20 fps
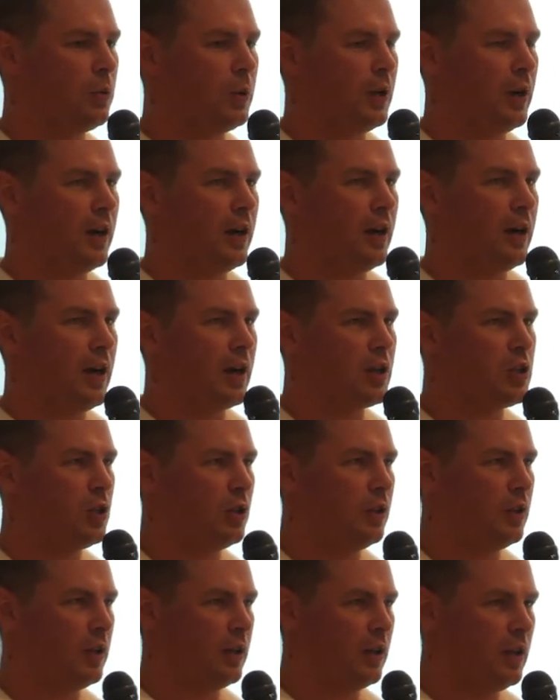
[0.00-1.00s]
we are
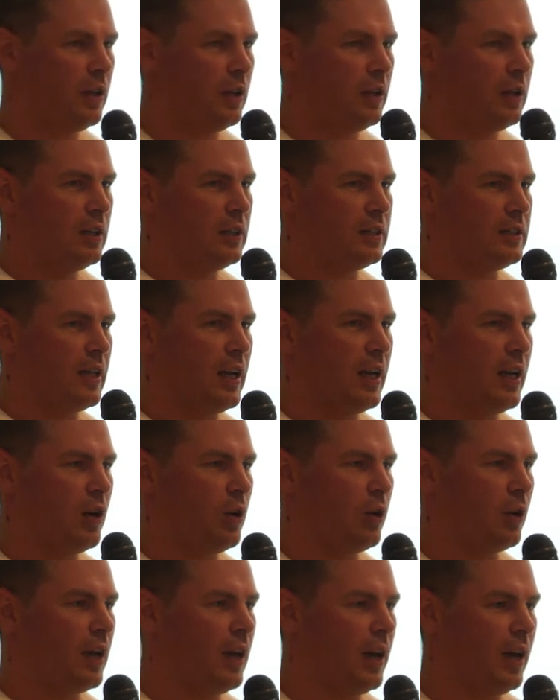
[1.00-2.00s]
actually saying,
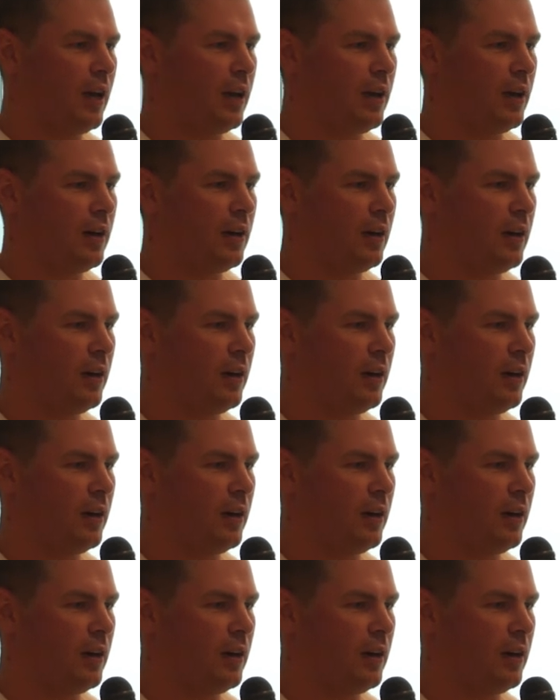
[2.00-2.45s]
okay,